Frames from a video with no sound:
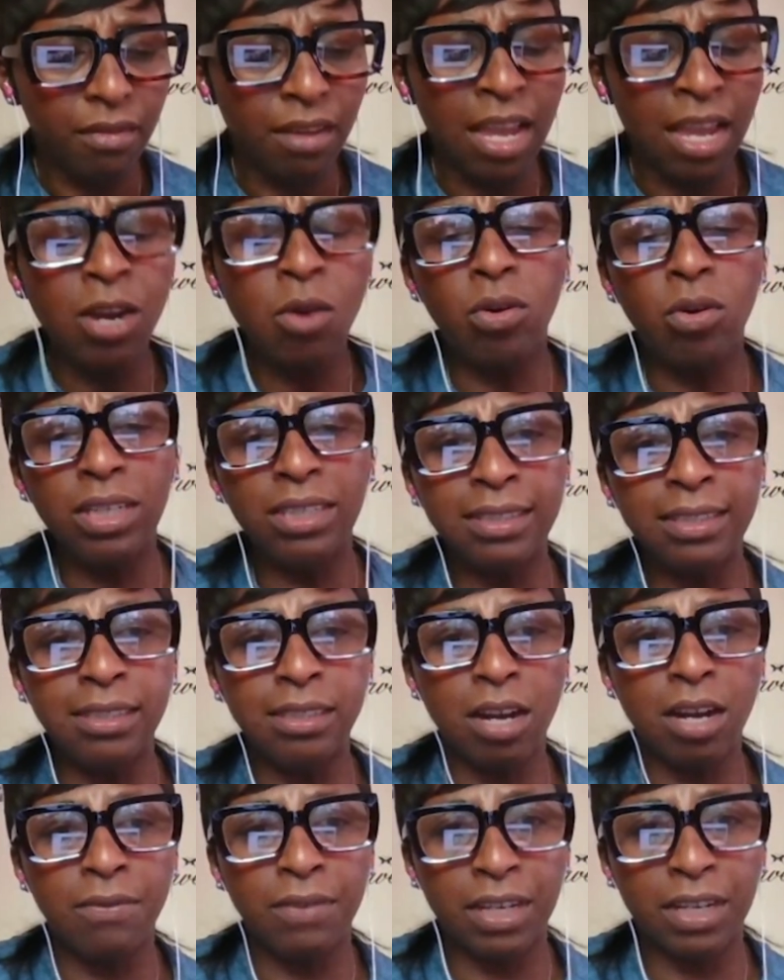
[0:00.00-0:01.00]
equality,
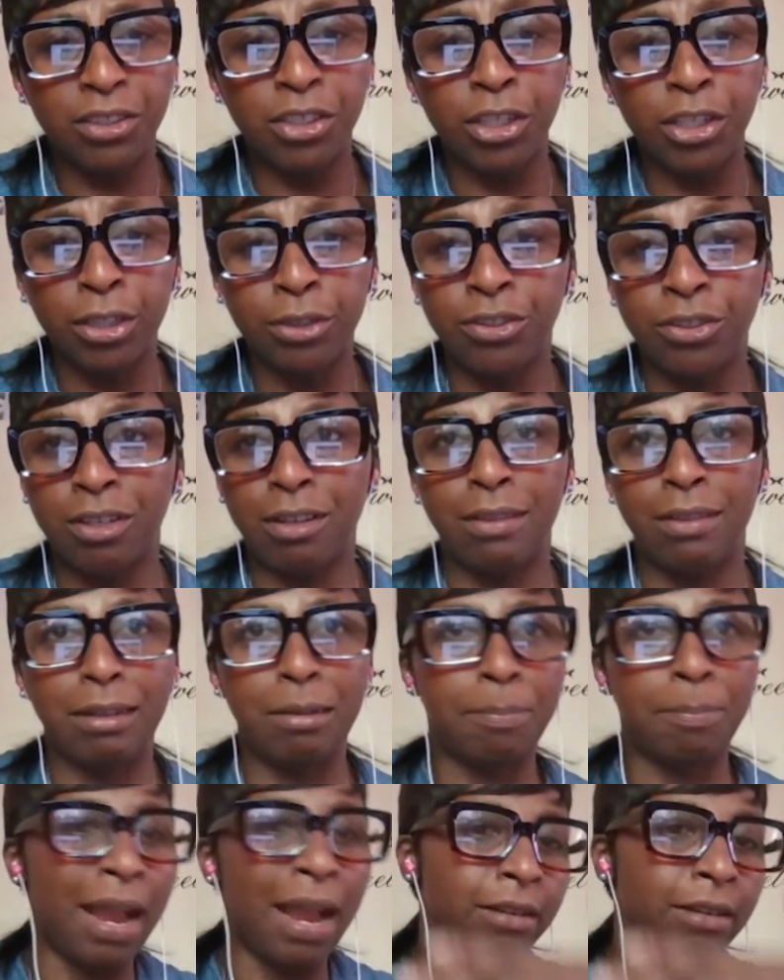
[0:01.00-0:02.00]
diverse, inclusion, I think
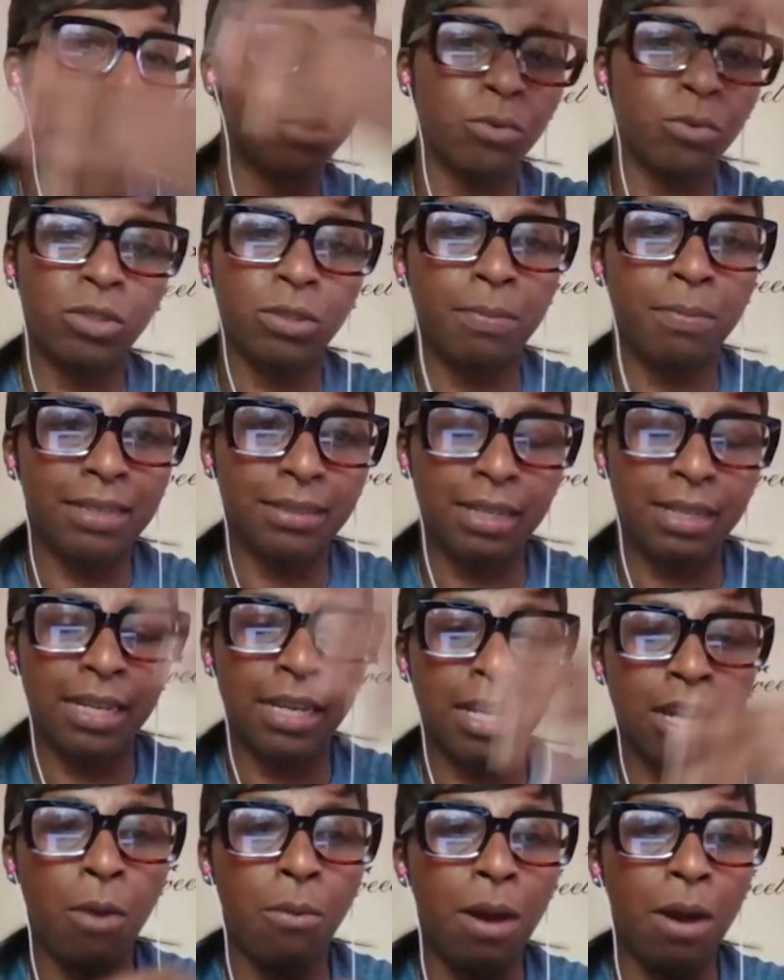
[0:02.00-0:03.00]
the barriers automatically
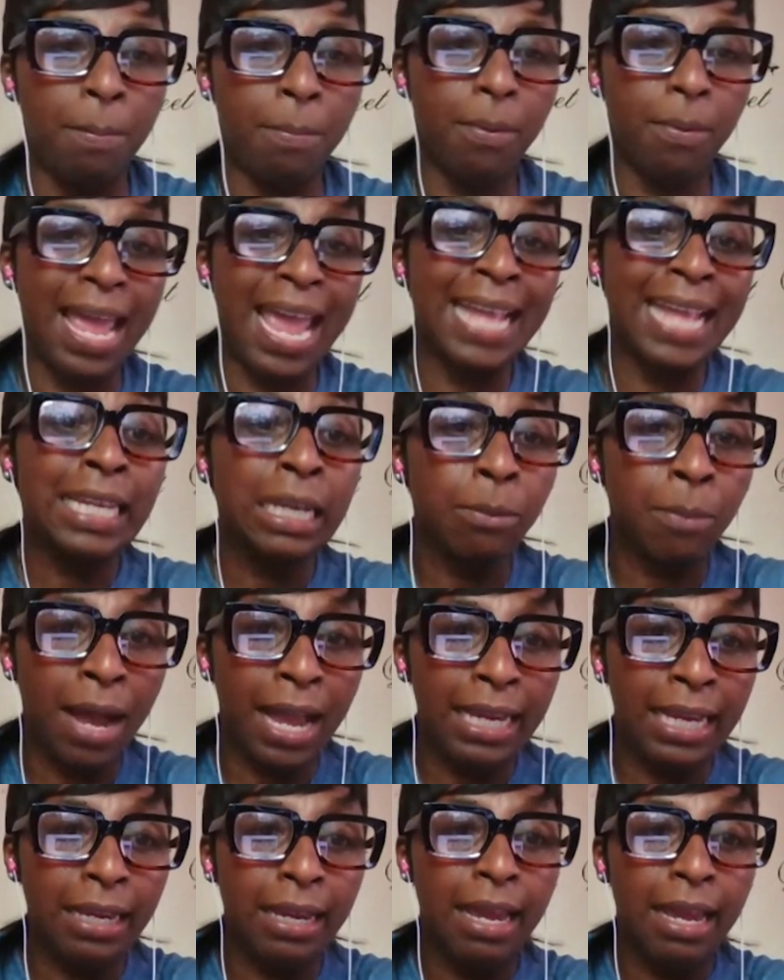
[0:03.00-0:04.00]
go up
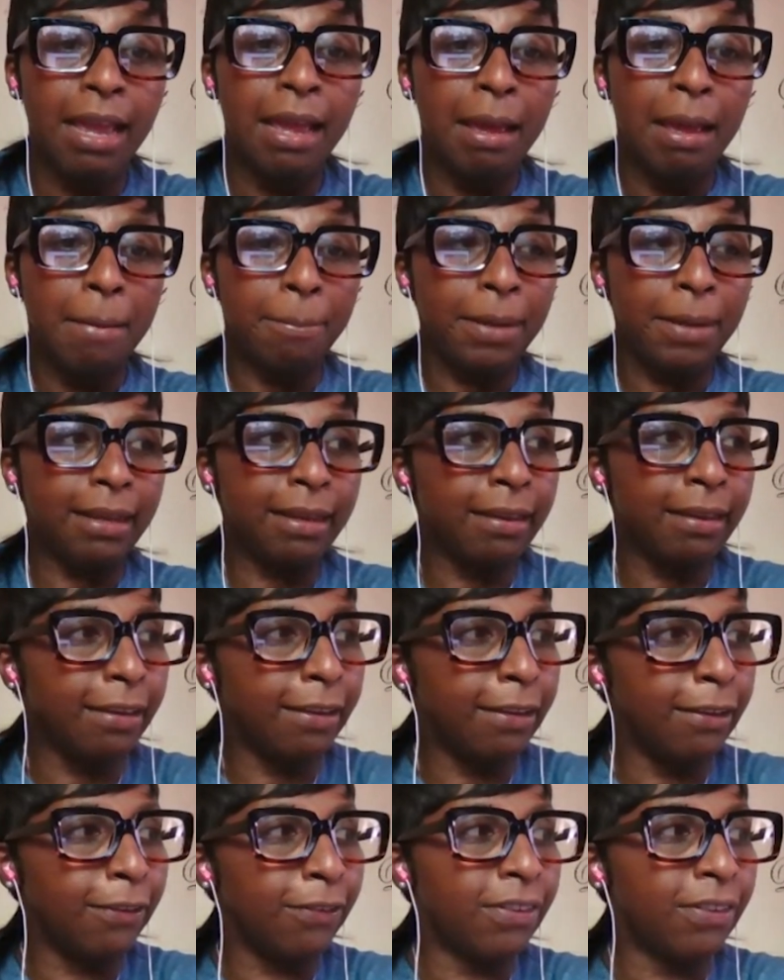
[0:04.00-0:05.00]
anyway,
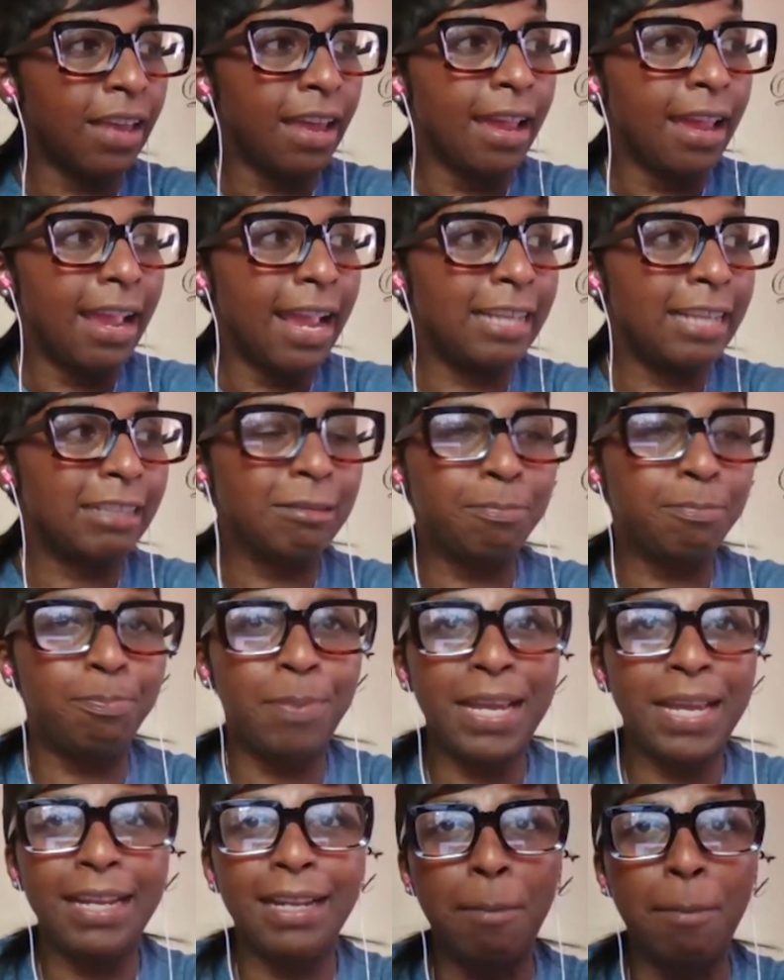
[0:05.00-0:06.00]
because it's
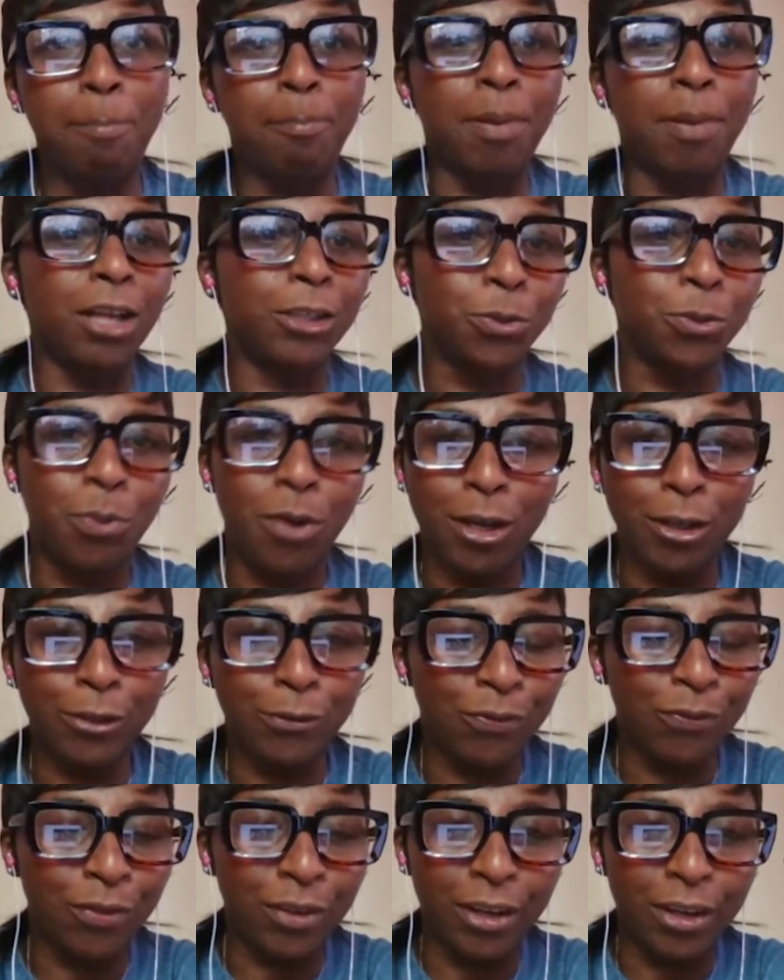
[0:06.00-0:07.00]
been a buzzword
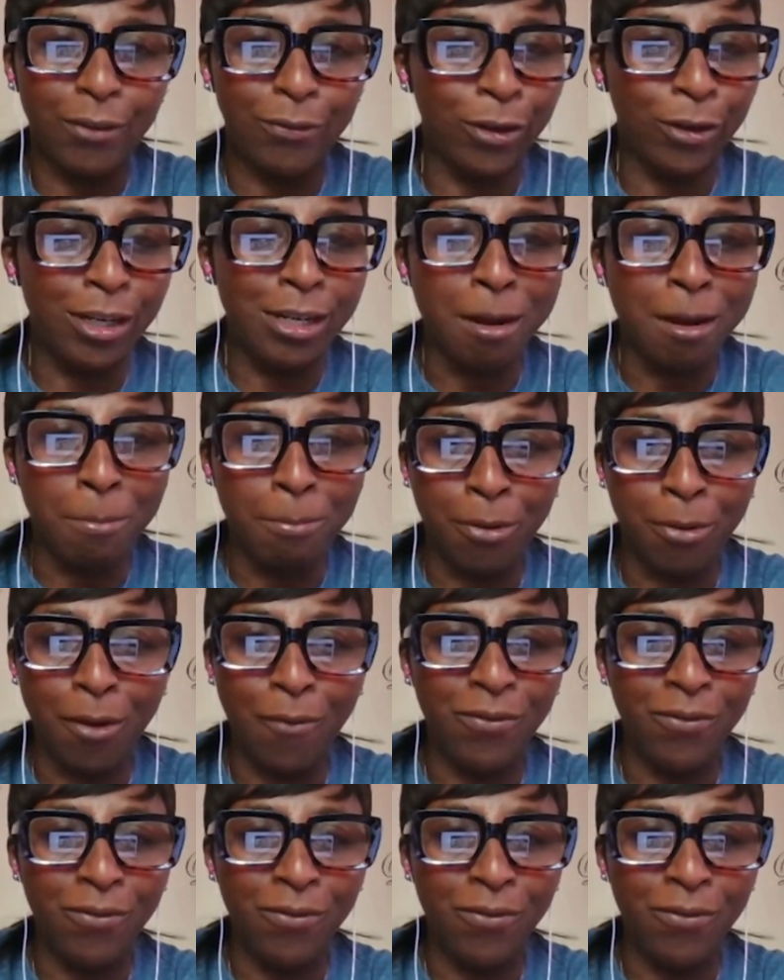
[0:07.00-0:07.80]
for a number of